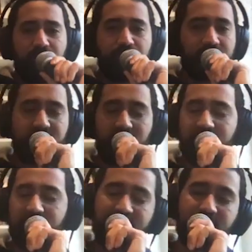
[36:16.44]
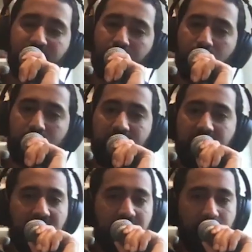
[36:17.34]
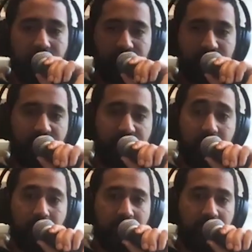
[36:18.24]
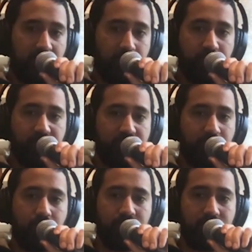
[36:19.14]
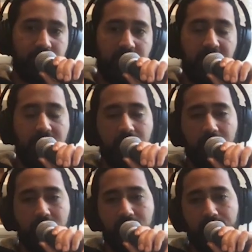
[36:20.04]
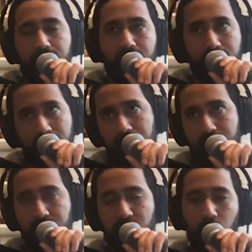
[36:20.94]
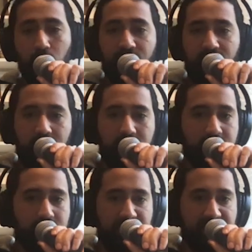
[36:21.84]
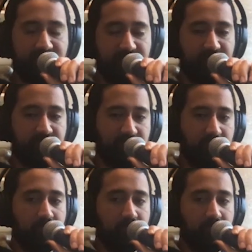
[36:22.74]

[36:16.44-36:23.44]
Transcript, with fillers: been doing stuff remotely. Uh, we also filmed like a pre-recorded like uh, show for London Jazz Festival,